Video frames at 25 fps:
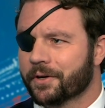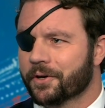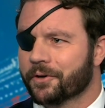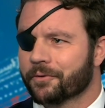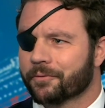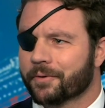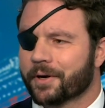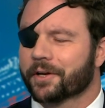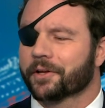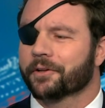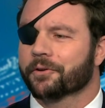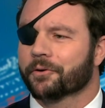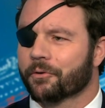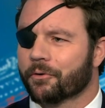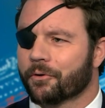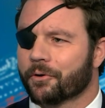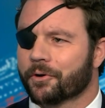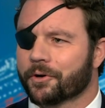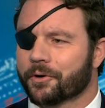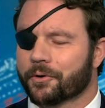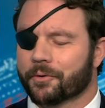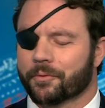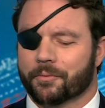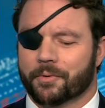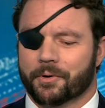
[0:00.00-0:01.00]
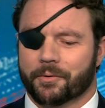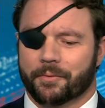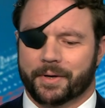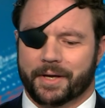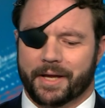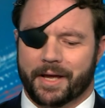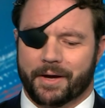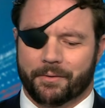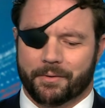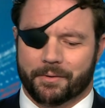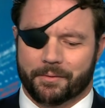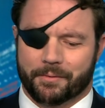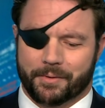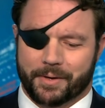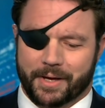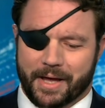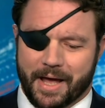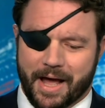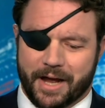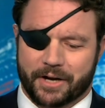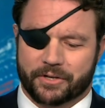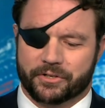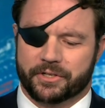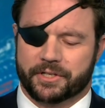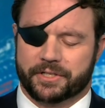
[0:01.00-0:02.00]
Regular order where we
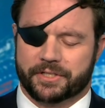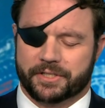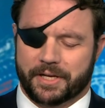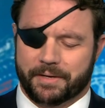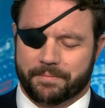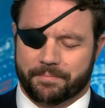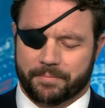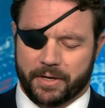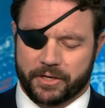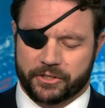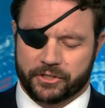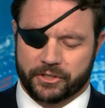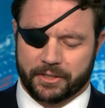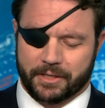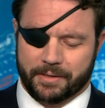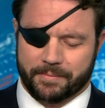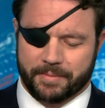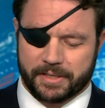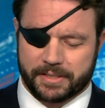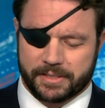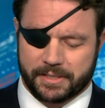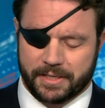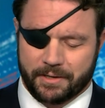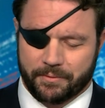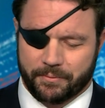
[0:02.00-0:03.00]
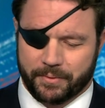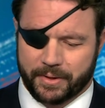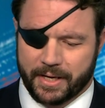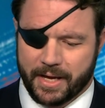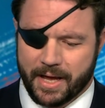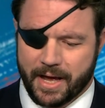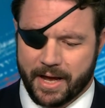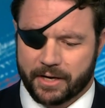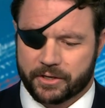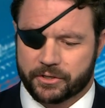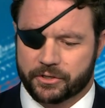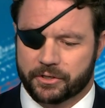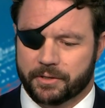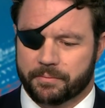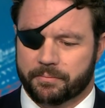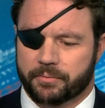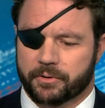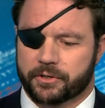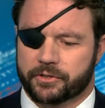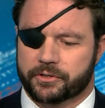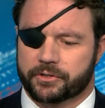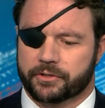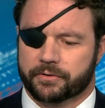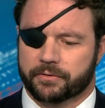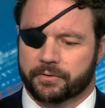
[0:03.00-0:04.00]
actually set budget limits and we actually
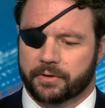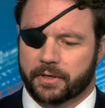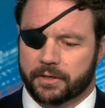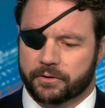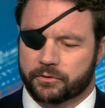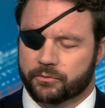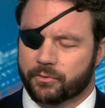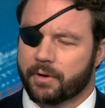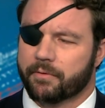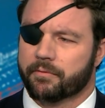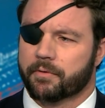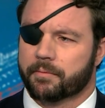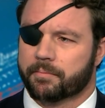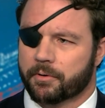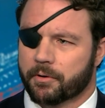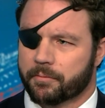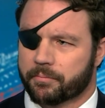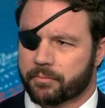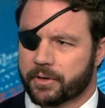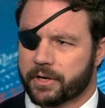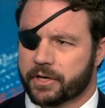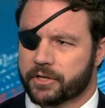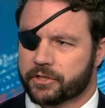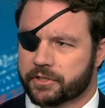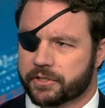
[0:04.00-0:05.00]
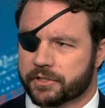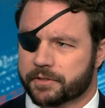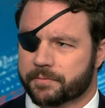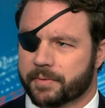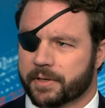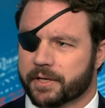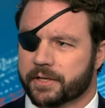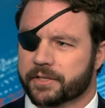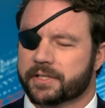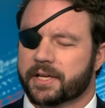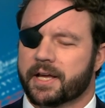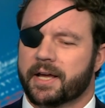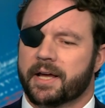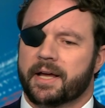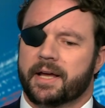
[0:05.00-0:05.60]
push 12 appropriations bills.